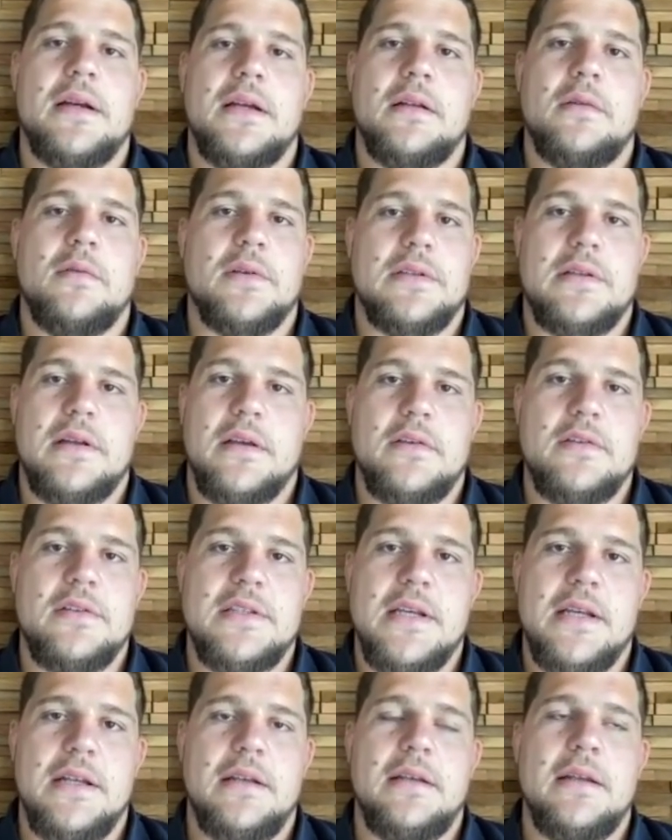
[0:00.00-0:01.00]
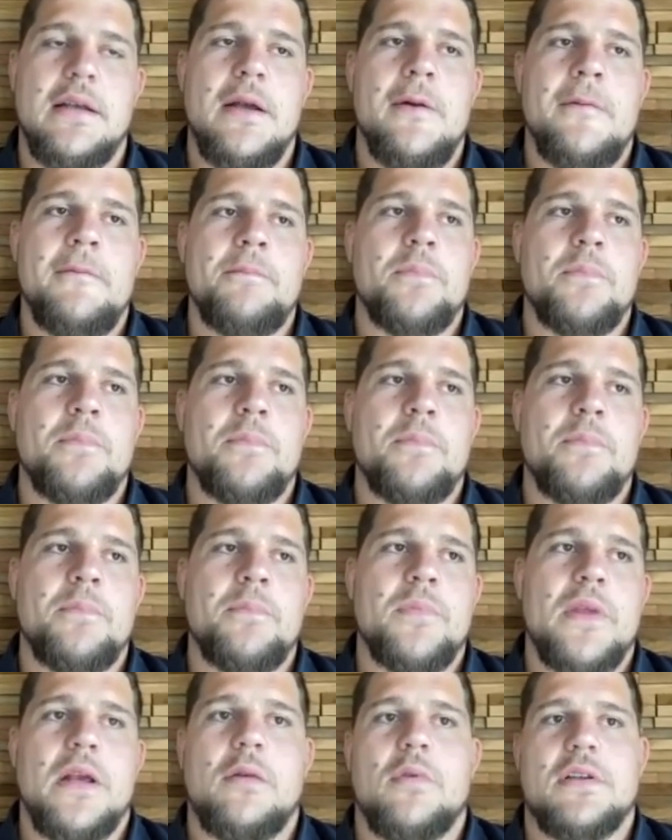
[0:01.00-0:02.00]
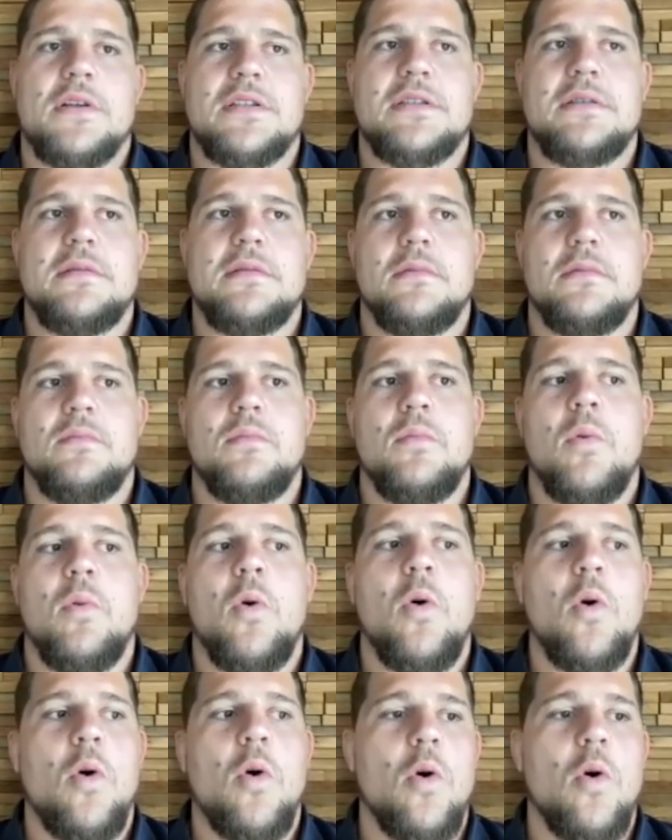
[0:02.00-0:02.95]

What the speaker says: it was like you said, it was more